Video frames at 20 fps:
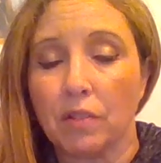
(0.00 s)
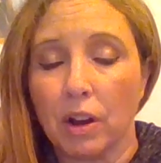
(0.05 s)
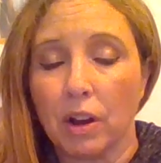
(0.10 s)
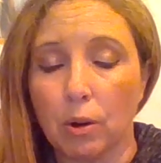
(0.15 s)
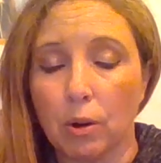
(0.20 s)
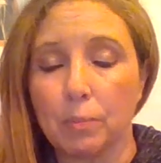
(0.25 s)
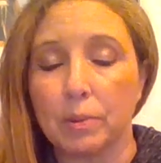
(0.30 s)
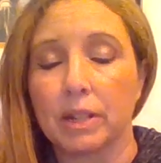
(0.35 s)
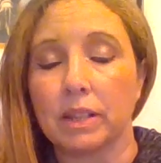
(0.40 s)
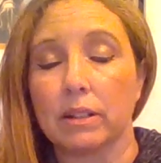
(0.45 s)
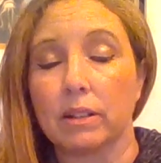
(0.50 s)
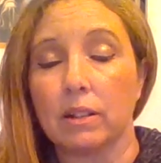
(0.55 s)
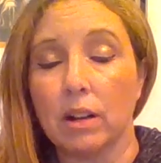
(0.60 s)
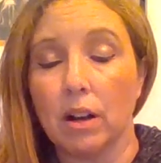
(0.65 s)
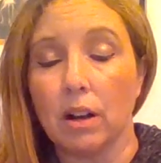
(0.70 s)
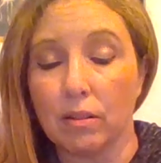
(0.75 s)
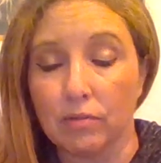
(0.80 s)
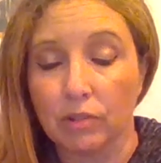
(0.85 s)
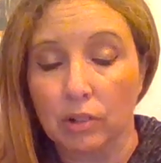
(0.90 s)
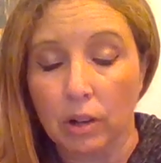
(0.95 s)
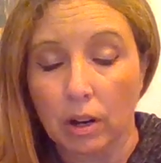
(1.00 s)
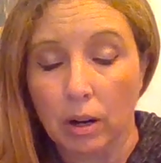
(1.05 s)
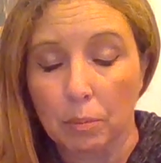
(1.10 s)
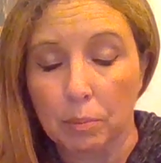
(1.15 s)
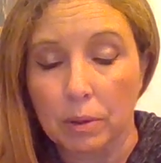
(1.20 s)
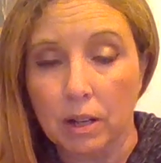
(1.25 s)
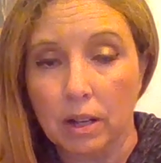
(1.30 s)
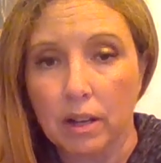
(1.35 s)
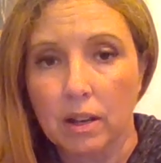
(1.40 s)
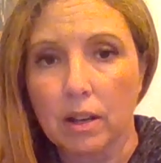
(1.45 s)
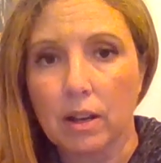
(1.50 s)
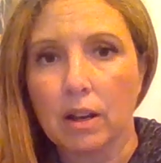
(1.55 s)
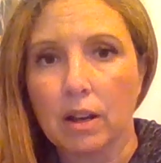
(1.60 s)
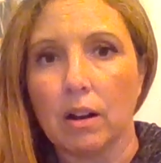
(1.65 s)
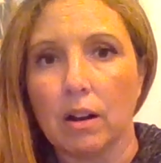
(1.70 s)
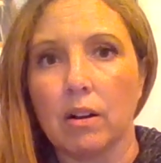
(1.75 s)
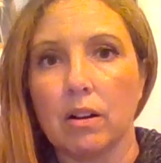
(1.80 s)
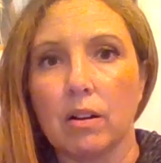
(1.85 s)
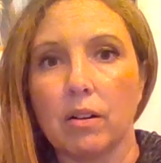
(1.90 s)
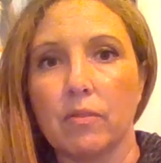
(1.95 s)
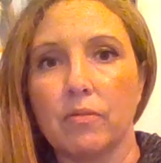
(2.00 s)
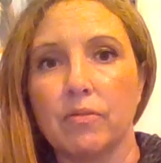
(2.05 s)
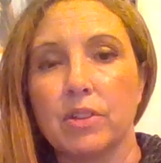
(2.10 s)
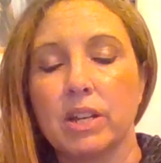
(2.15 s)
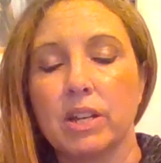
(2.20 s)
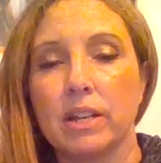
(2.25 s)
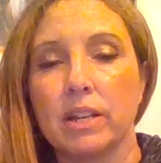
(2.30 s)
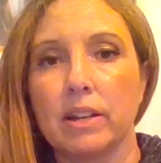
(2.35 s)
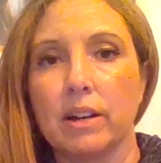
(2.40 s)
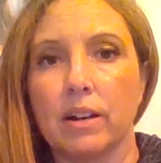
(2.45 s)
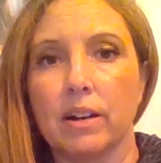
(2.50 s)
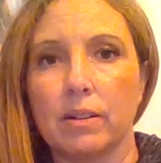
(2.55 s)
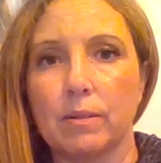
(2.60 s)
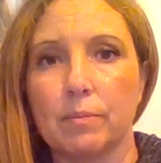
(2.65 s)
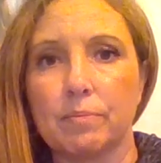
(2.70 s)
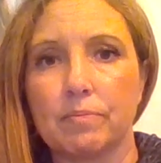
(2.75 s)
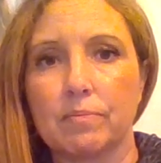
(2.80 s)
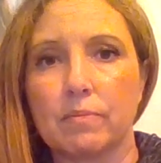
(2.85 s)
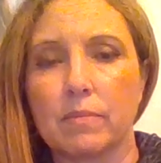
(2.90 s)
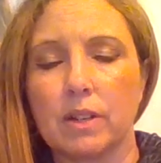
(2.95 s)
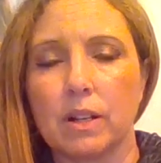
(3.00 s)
helping the cover-up of the um,